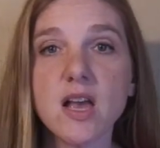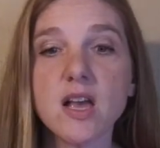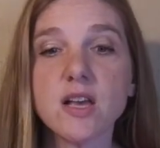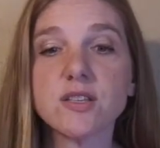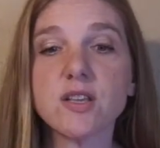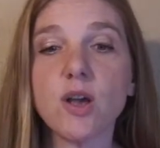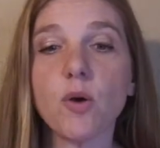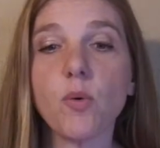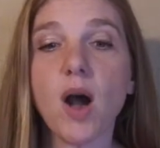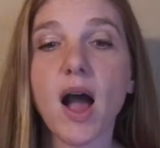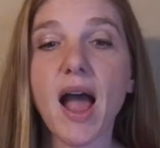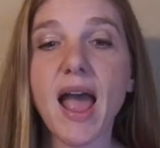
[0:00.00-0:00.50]

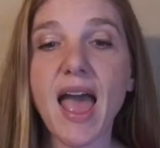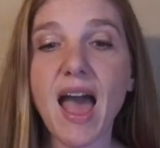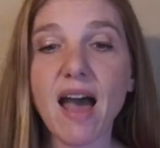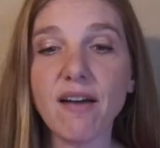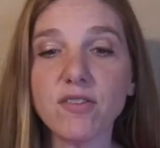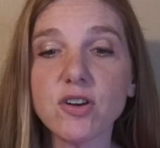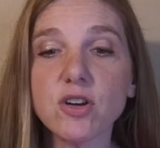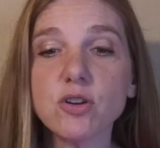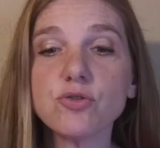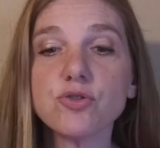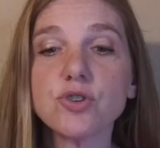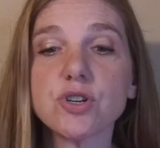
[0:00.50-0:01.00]
So I
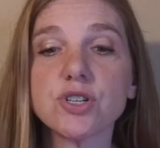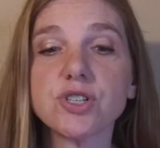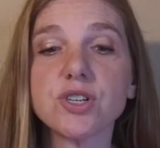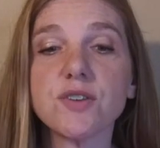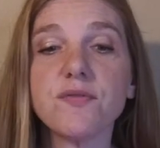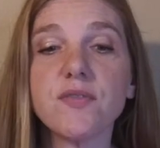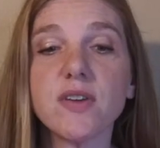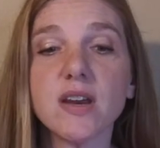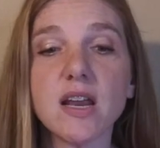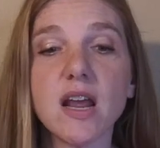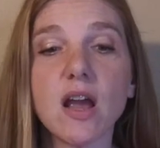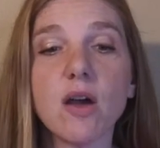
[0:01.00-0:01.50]
have a
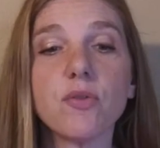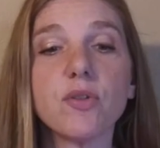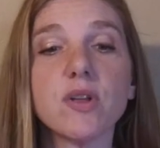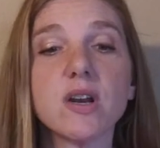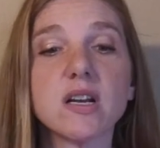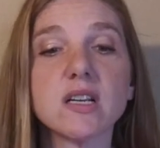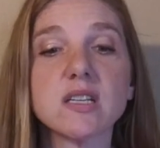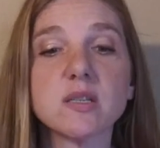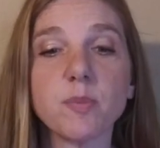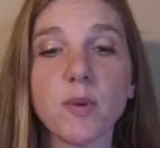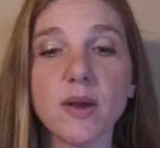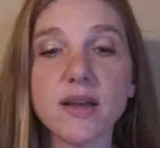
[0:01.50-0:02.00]
nutrition video that
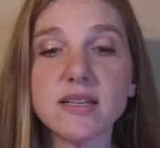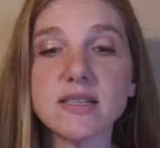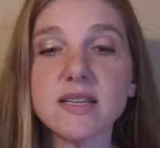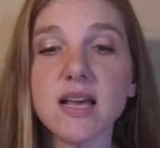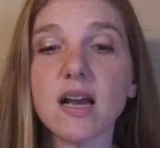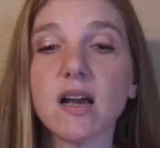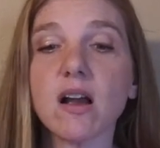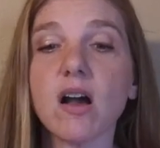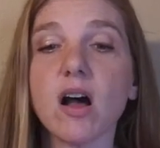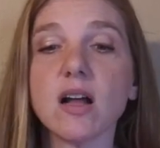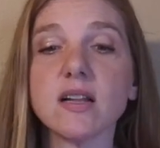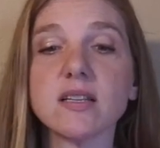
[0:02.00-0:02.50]
explains
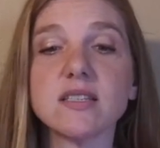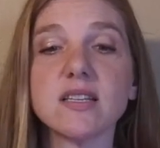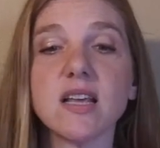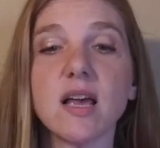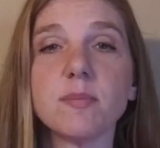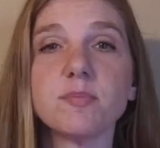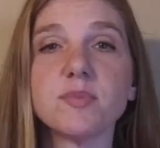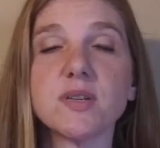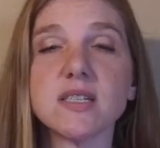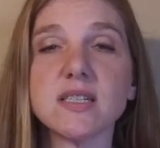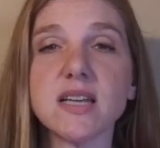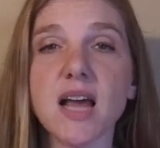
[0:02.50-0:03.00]
that
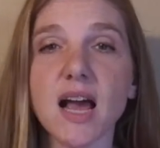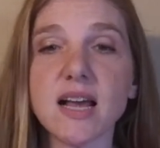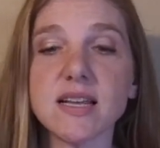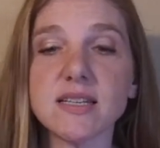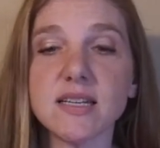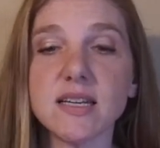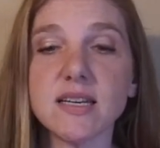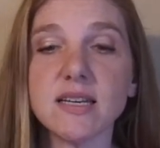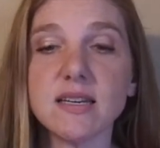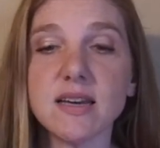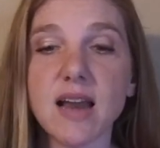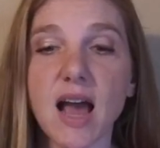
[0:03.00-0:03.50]
concept and
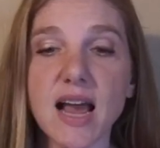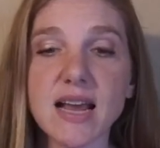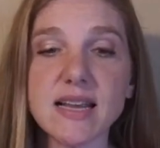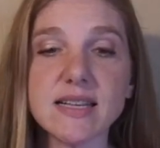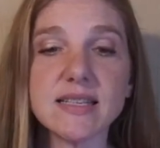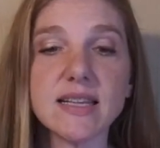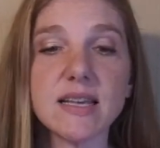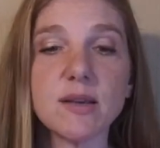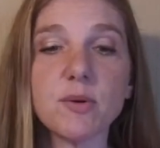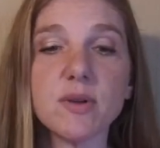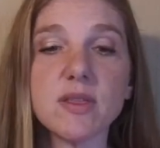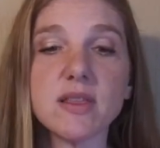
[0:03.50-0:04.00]
ties in
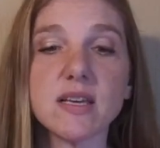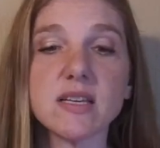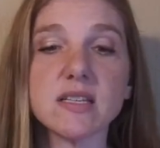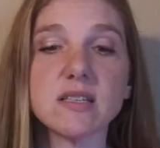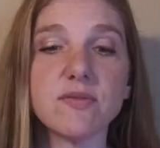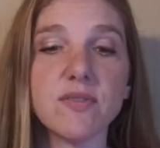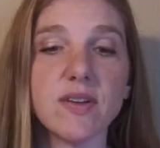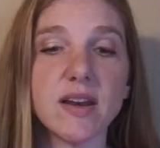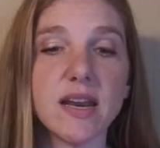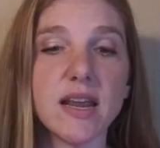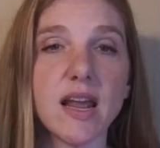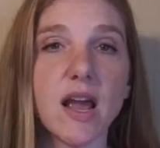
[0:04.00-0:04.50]
nicely with
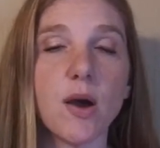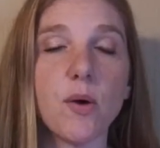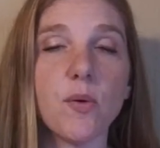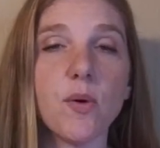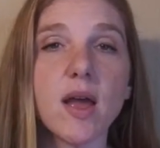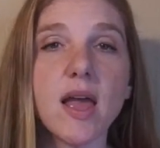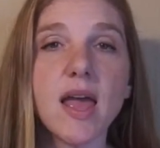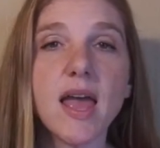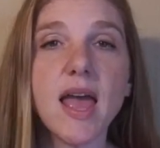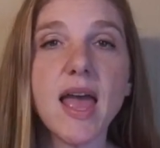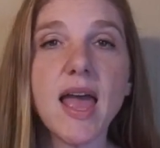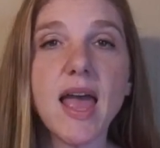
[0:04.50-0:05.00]
this video.